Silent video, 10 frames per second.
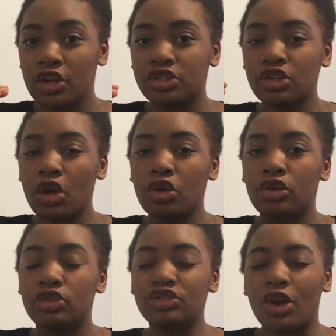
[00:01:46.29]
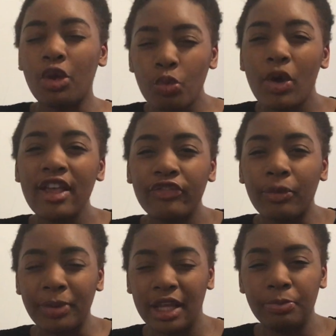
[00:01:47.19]
So don't wait
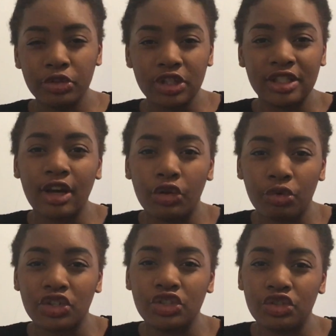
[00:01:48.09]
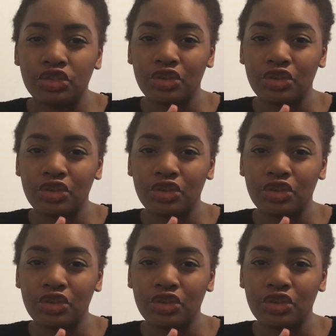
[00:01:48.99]
for people to tell you what to do.